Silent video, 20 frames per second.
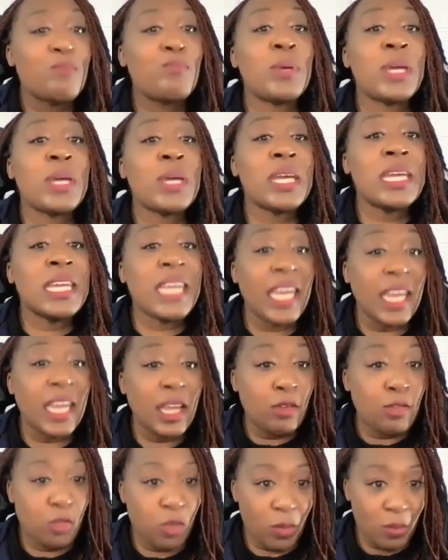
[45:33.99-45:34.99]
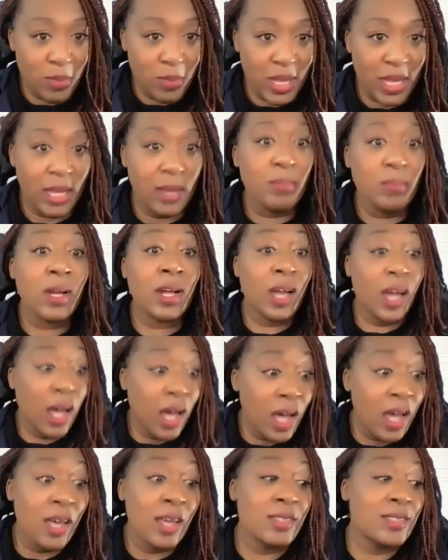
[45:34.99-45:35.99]
being for me
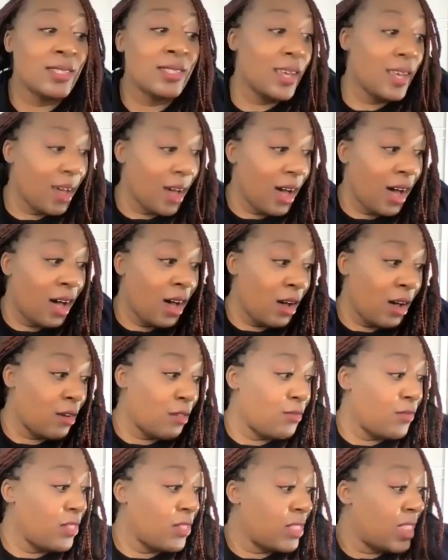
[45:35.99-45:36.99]
because of